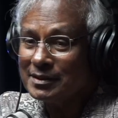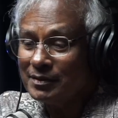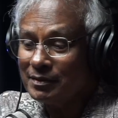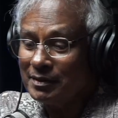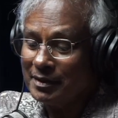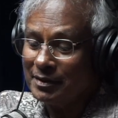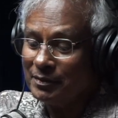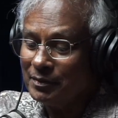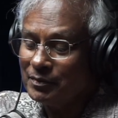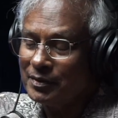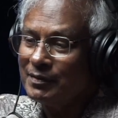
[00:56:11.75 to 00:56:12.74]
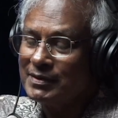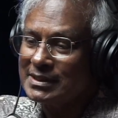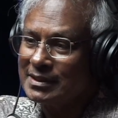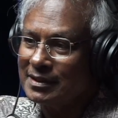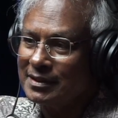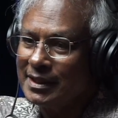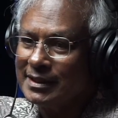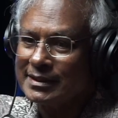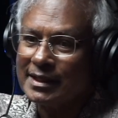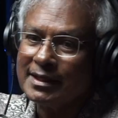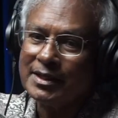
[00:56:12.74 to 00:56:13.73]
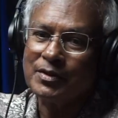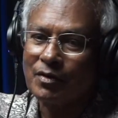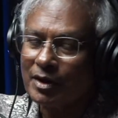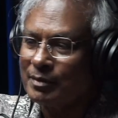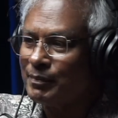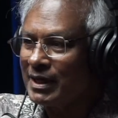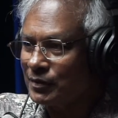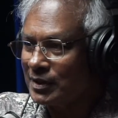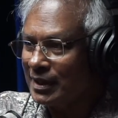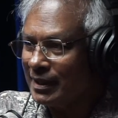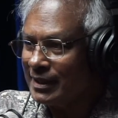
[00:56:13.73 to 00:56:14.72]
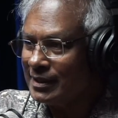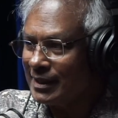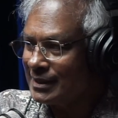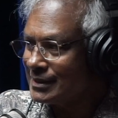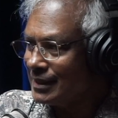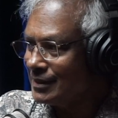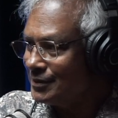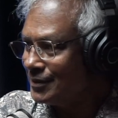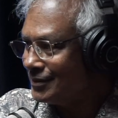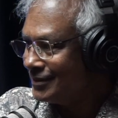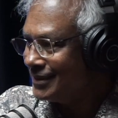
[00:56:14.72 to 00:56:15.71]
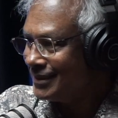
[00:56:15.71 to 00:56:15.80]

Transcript: you know, you give us the thing, then suddenly you draw it back for 90 days, then, you know.